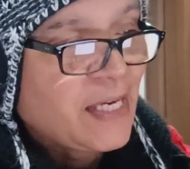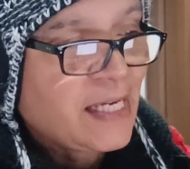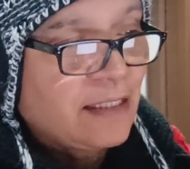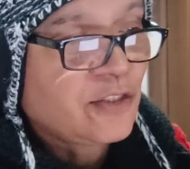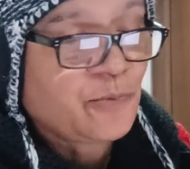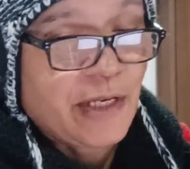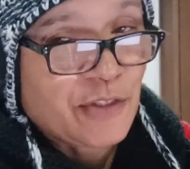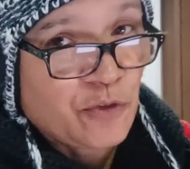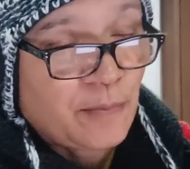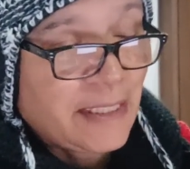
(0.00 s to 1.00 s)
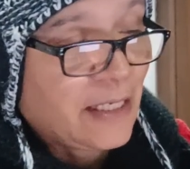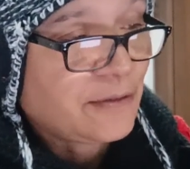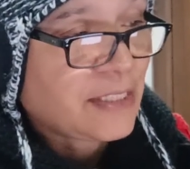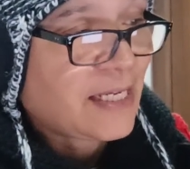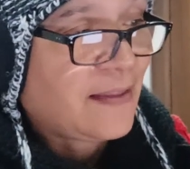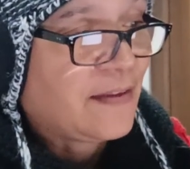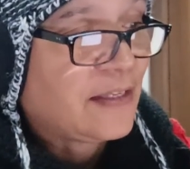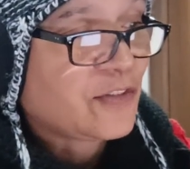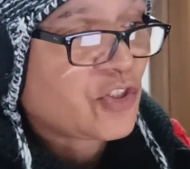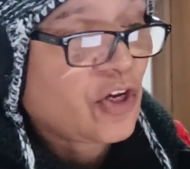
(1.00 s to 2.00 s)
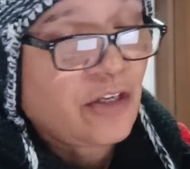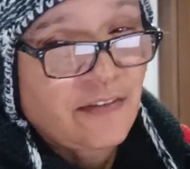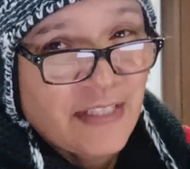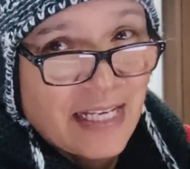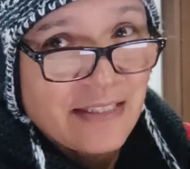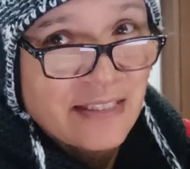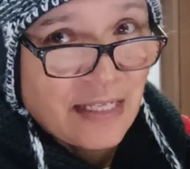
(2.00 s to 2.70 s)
England and Wales normally go together. Scotland has a